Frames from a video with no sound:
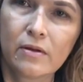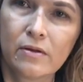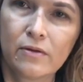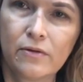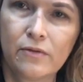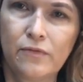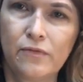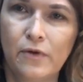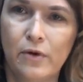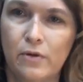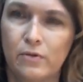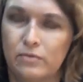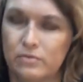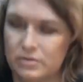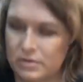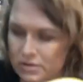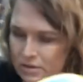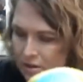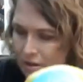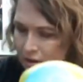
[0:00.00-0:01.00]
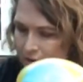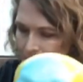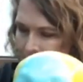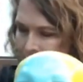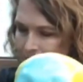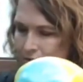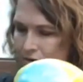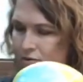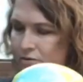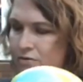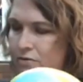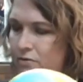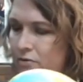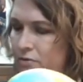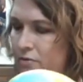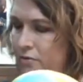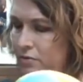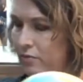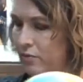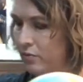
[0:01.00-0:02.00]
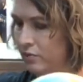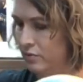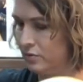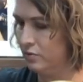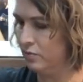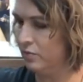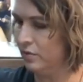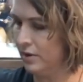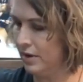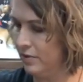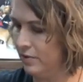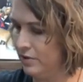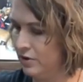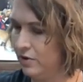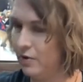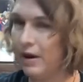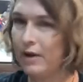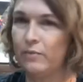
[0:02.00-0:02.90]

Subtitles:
phones. What can we do